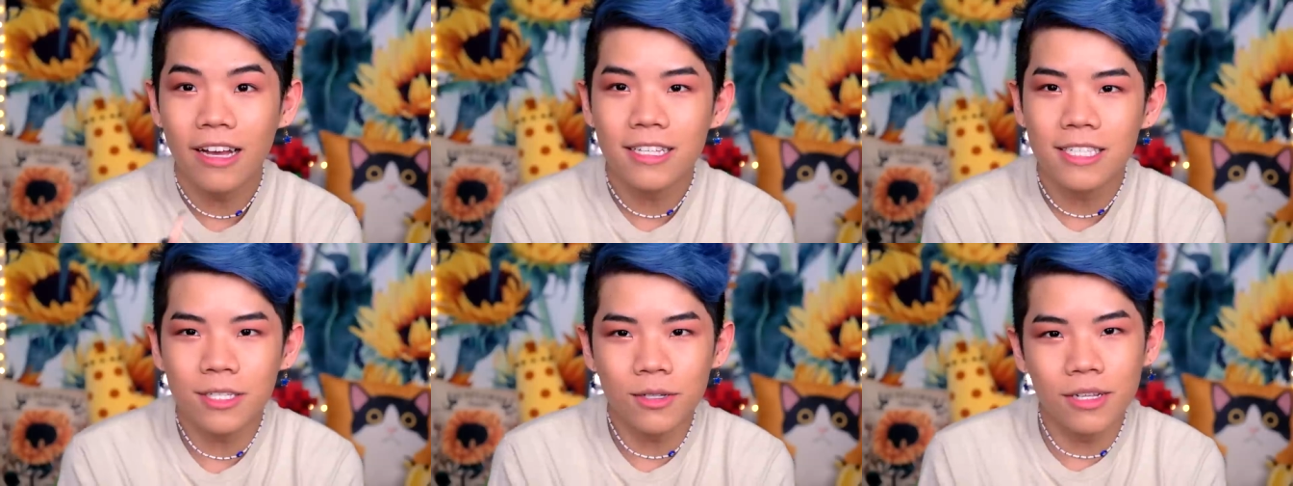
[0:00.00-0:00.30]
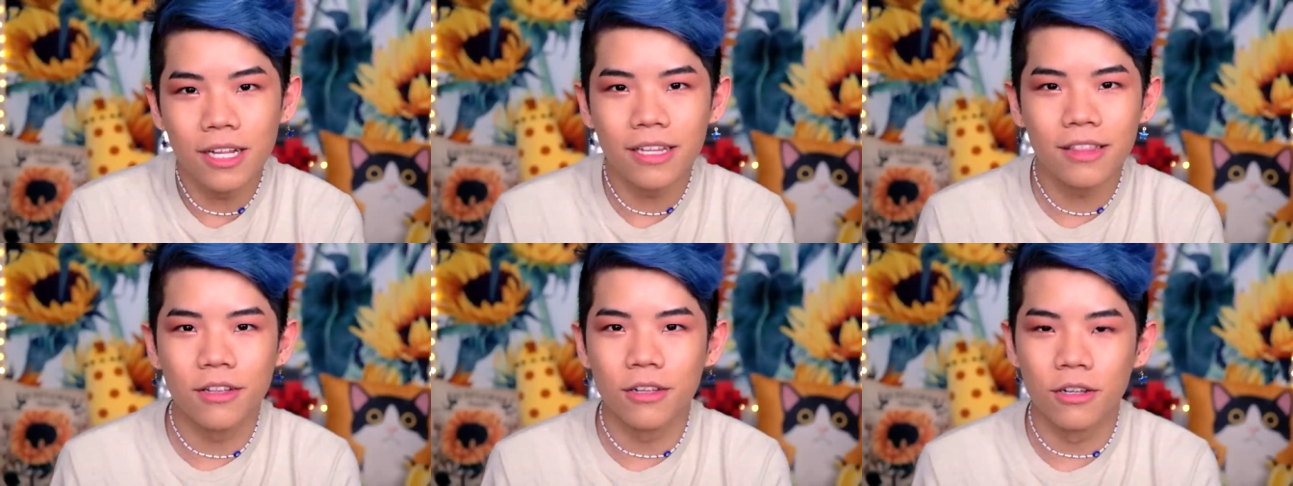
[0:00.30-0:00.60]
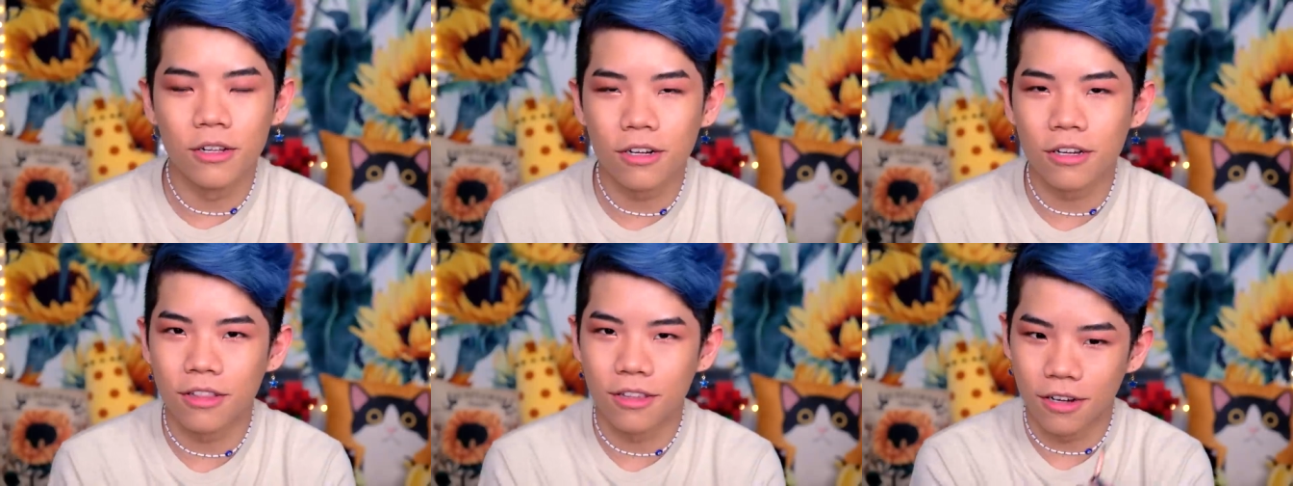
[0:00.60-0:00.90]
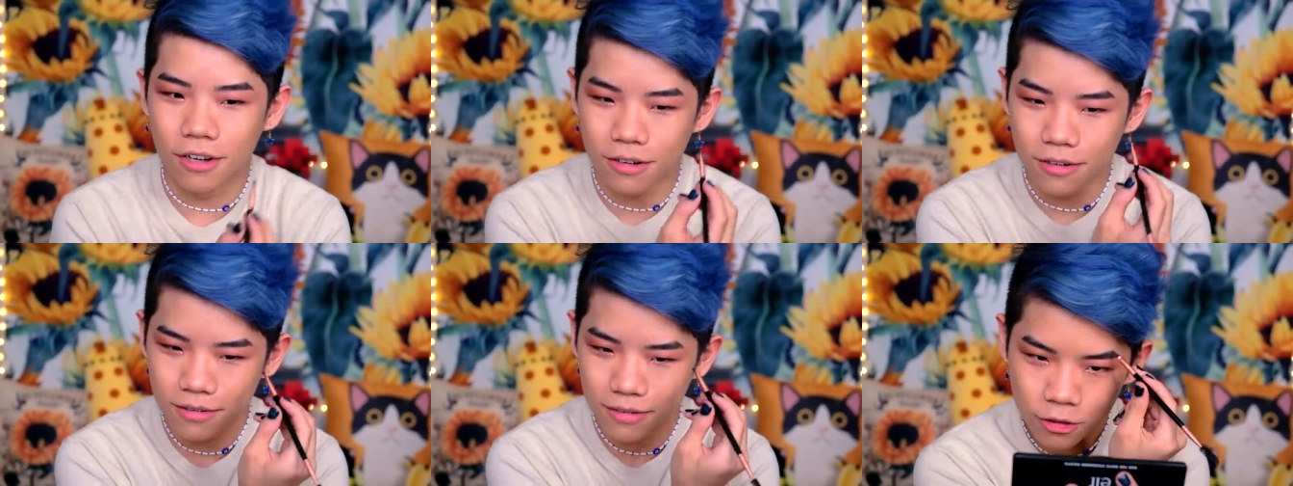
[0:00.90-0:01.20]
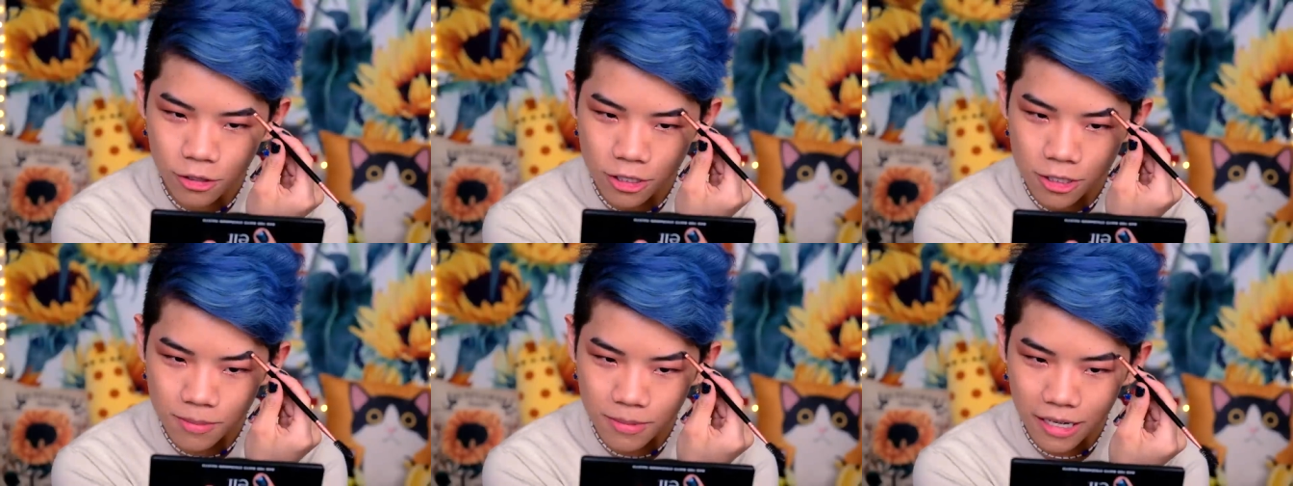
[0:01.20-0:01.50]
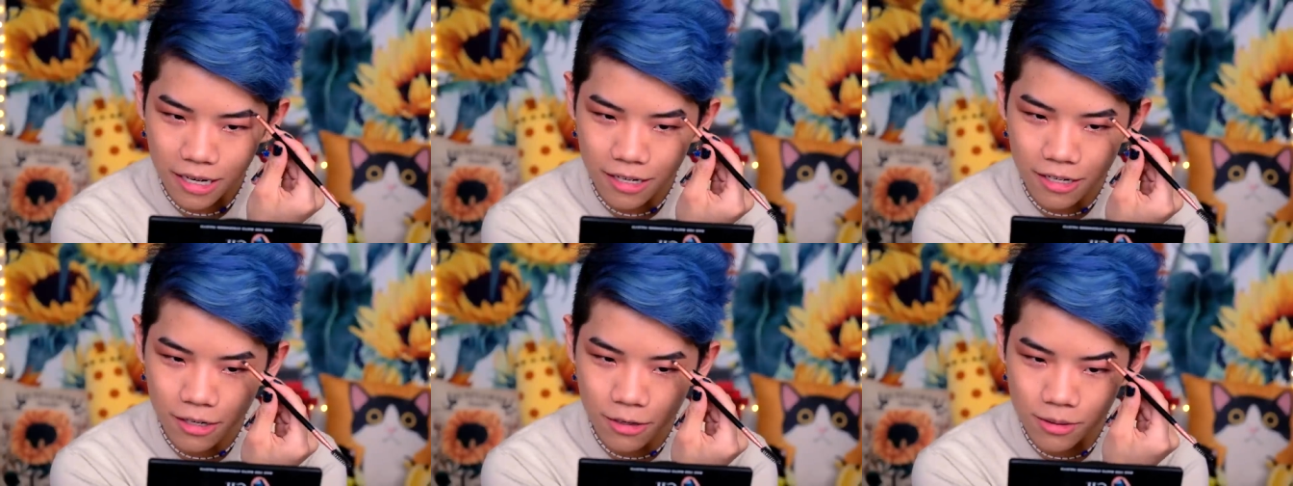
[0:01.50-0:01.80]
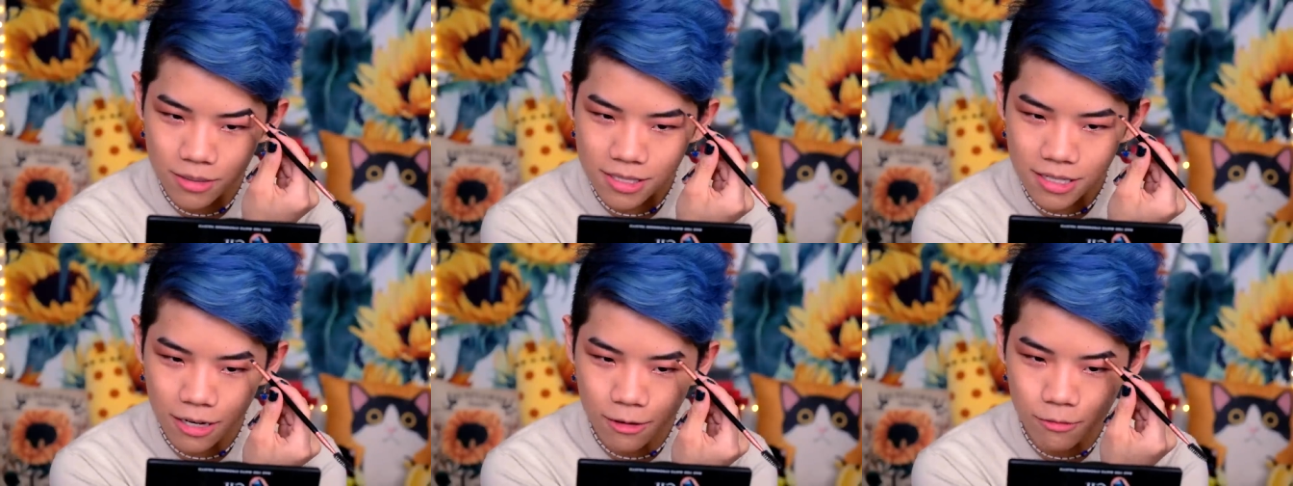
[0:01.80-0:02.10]
I still like the look though. Trust me, I know
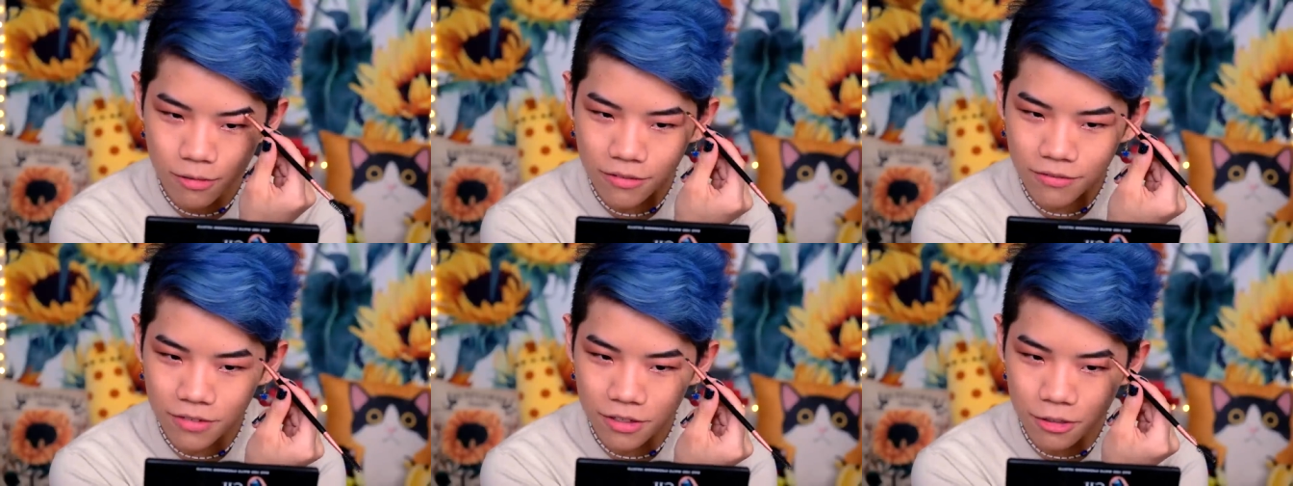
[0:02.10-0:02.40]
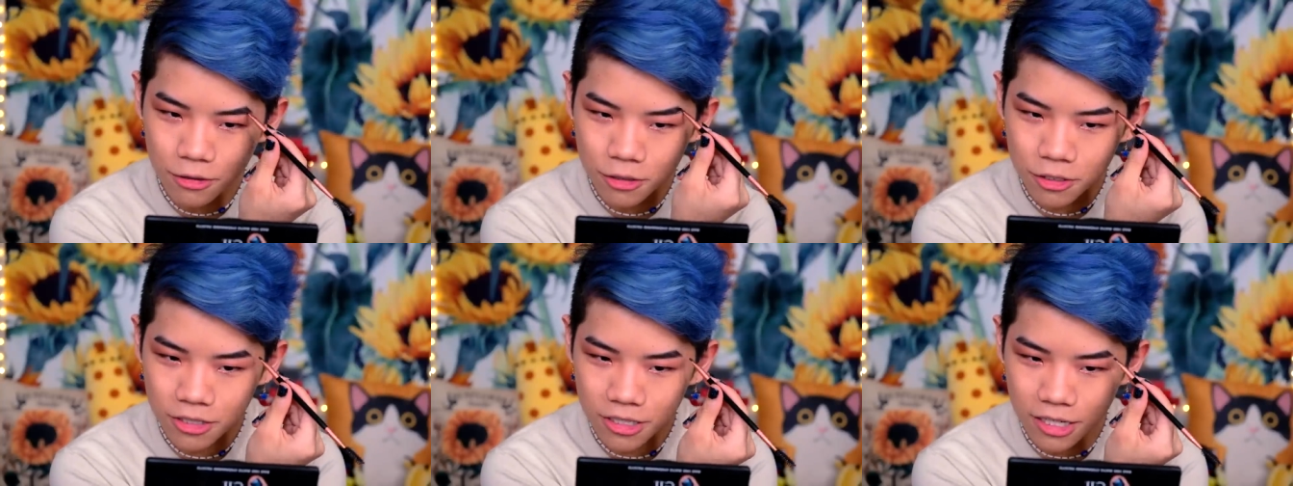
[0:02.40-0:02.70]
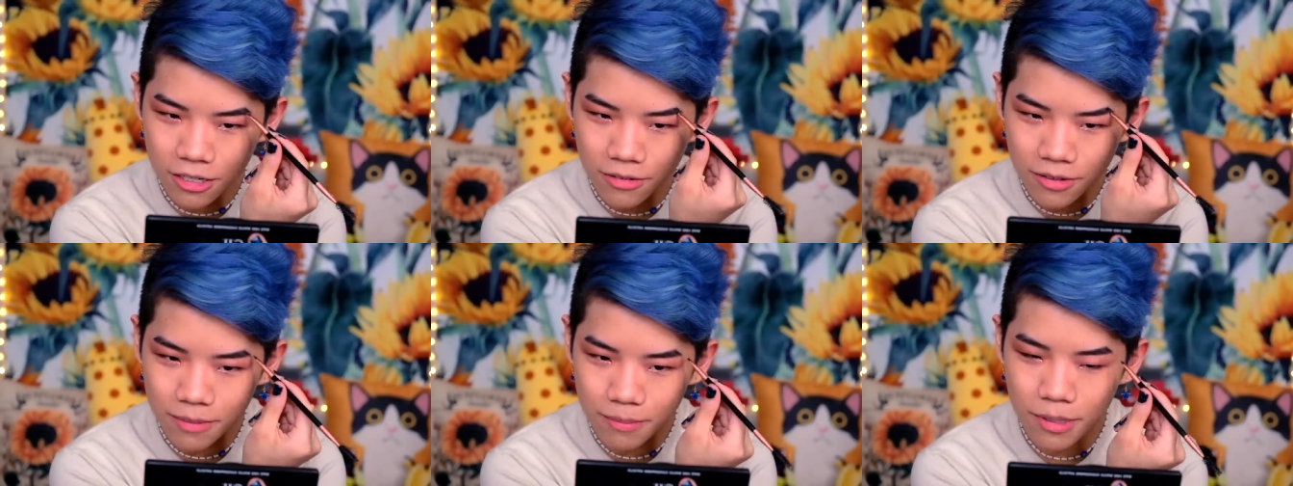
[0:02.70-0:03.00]
it's not revolutionary.